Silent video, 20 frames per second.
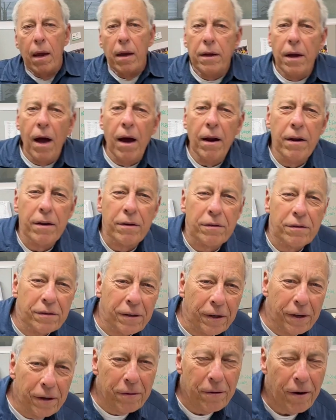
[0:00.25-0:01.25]
Giannis
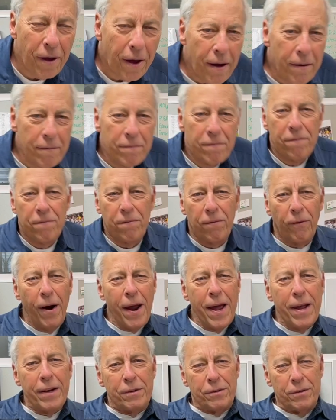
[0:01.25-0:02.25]
in
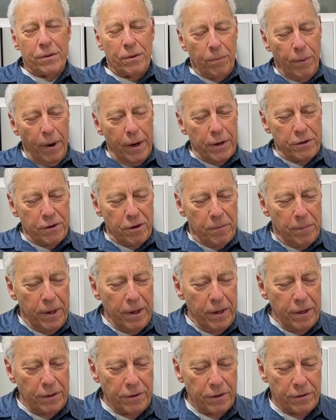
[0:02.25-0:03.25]
France writes to me
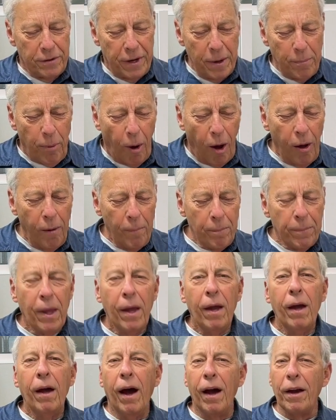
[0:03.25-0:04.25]
and he says, Hey, Paul,
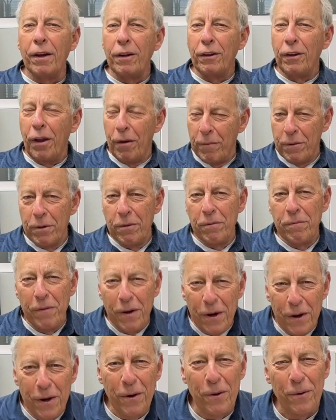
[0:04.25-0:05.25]
I love your
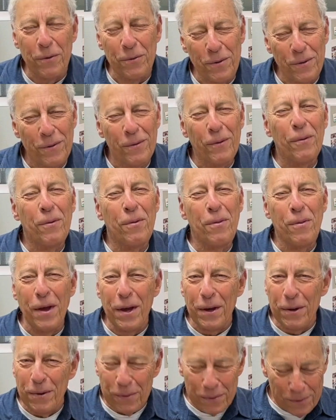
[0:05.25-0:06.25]
videos. Well,
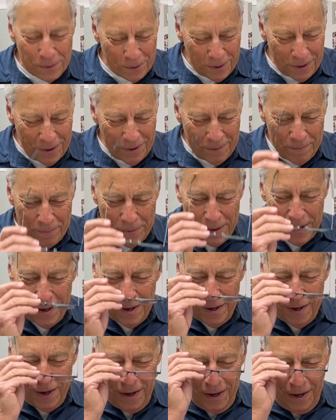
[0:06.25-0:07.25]
thank you, sir.
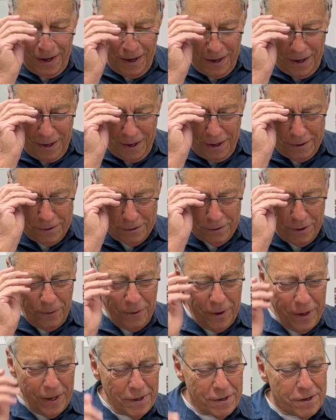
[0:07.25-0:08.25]
Is there
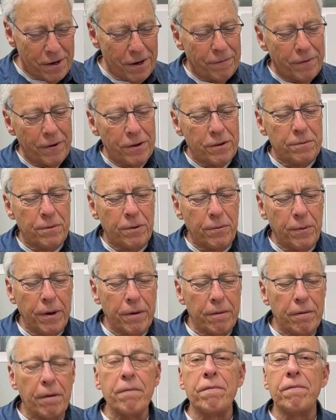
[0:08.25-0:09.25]
any difference
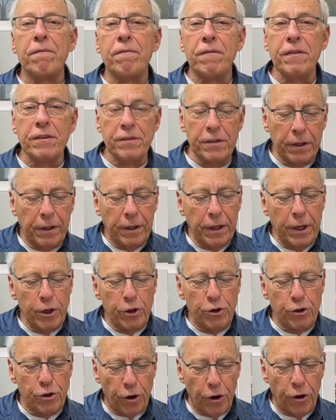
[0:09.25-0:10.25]
between physically
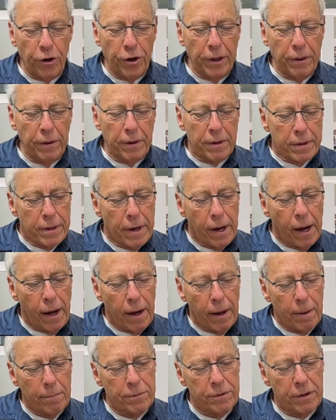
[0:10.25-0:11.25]
turning the
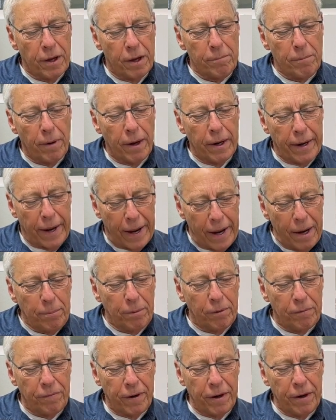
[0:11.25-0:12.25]
knobs on my
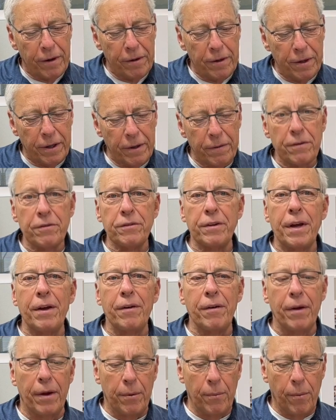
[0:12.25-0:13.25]
amplifier to get the
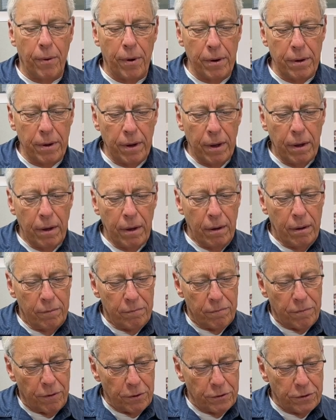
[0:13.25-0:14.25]
sound I want
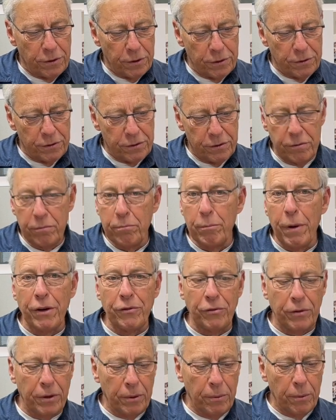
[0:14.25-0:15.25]
versus
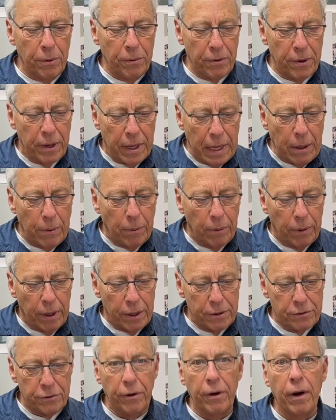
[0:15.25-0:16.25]
messing with an
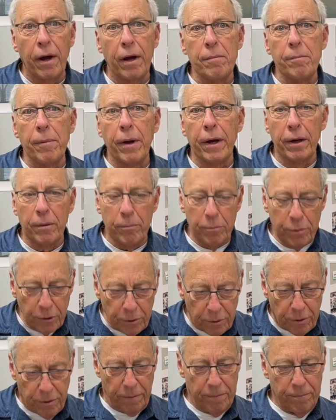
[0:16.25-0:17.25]
equalizer on my
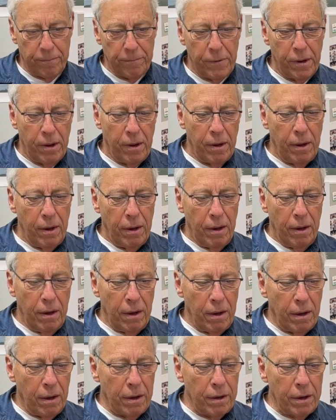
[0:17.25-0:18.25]
computer?
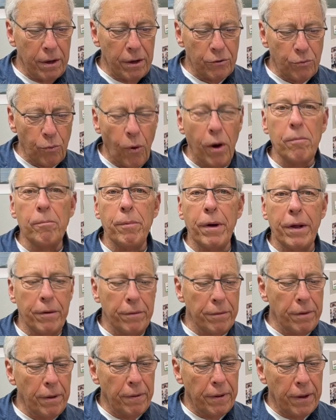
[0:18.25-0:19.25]
Is one
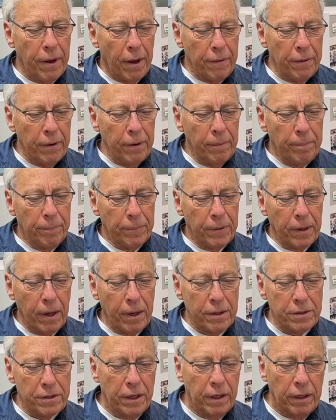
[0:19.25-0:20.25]
better than the other?
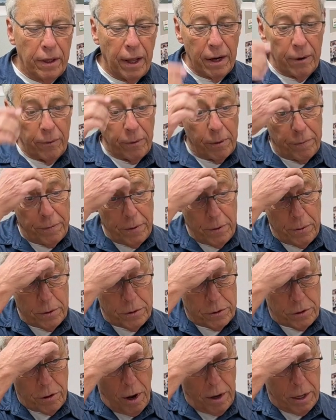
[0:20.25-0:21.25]
I see a lot of
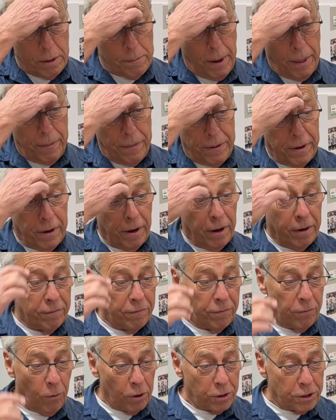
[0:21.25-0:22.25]
reviewers talk about the
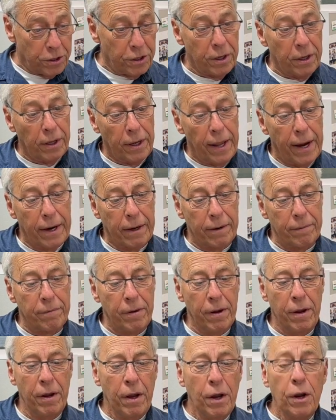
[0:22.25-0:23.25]
unfortunate lack of
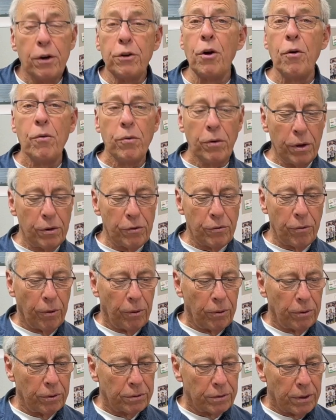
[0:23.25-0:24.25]
tone
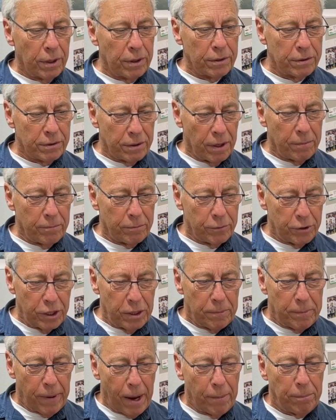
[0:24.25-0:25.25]
controls on some
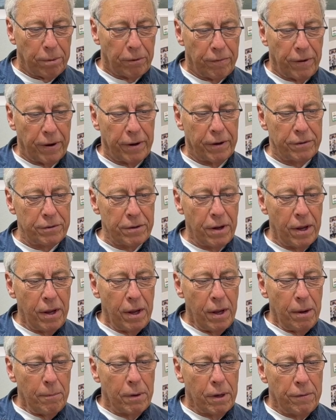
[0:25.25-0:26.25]
cheap amplifiers.
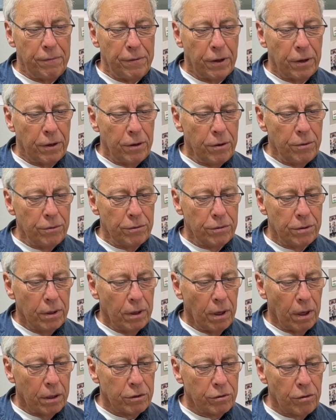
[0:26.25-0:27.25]
But if you can use
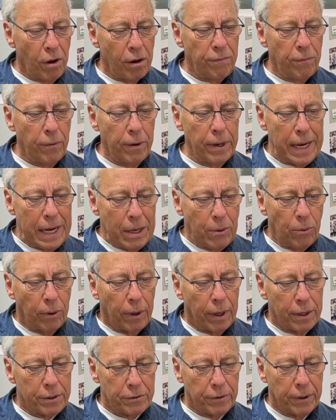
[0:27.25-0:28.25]
a software
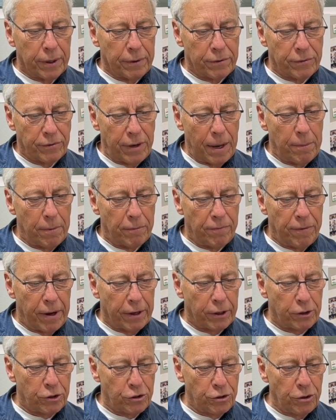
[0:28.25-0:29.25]
equalizer and get the same
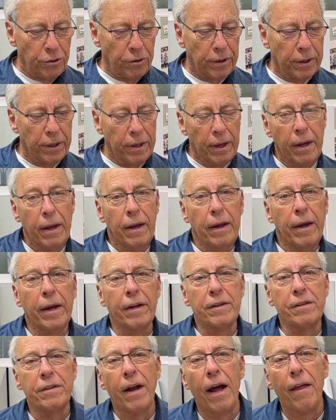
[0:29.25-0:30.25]
effect, surely
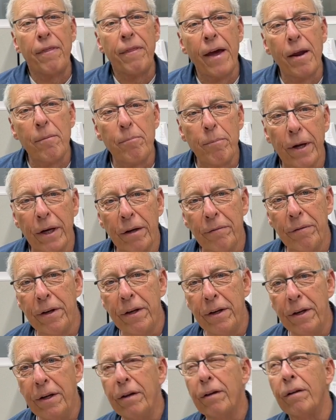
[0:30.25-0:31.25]
it's not that big of a
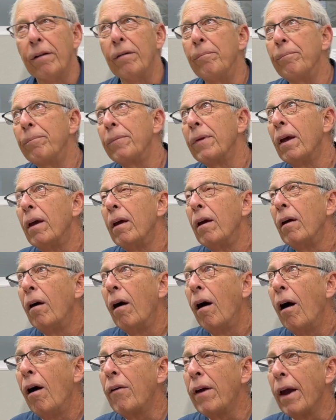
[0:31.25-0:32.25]
deal.
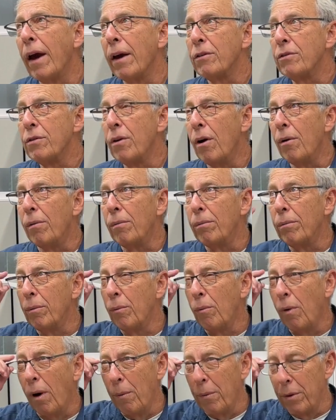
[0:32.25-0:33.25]
Okay, so
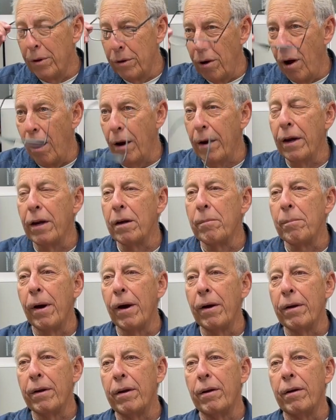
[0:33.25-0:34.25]
what we're talking
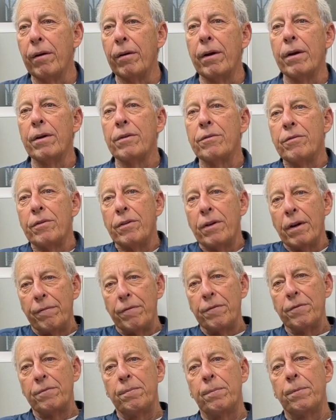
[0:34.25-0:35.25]
about here is the
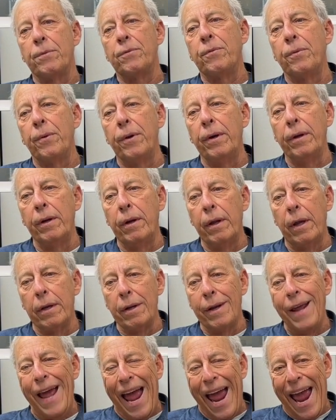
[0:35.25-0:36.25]
difference between
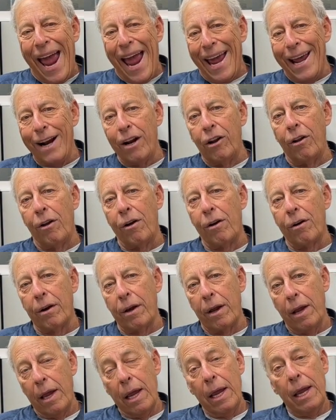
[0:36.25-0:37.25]
an analog
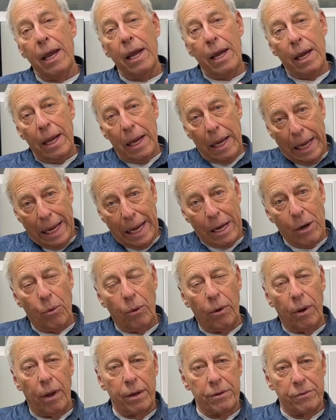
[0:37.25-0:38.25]

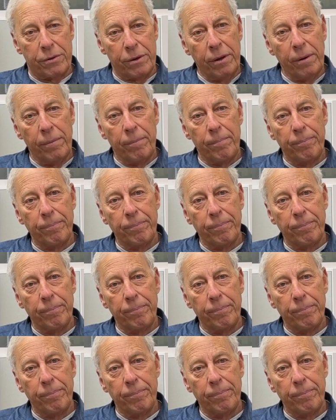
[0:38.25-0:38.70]
equalizer